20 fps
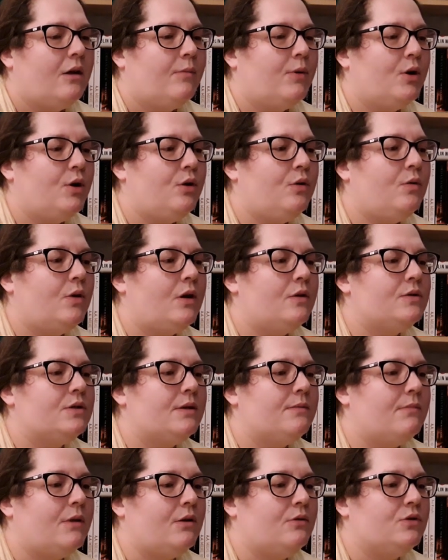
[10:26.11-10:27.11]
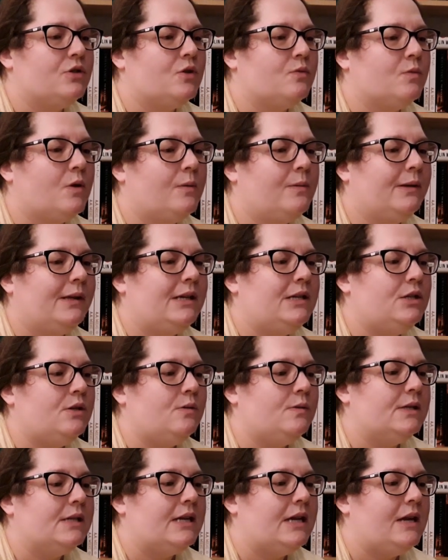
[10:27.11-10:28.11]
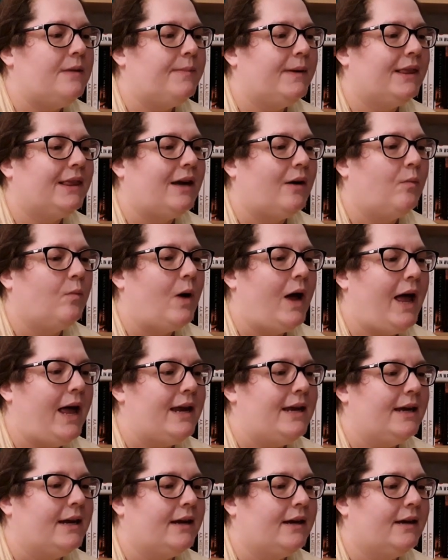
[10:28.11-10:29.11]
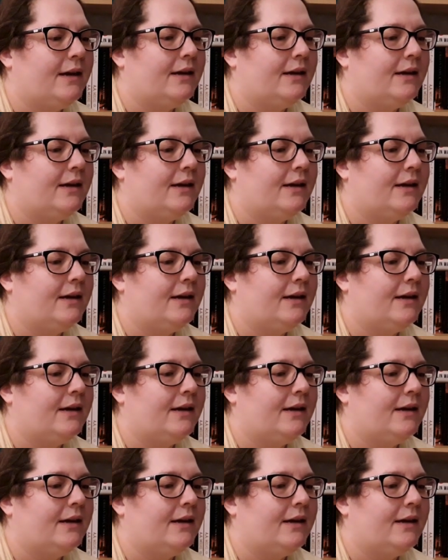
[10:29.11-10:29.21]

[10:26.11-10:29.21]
But who knows the most and what will they do to keep it that way?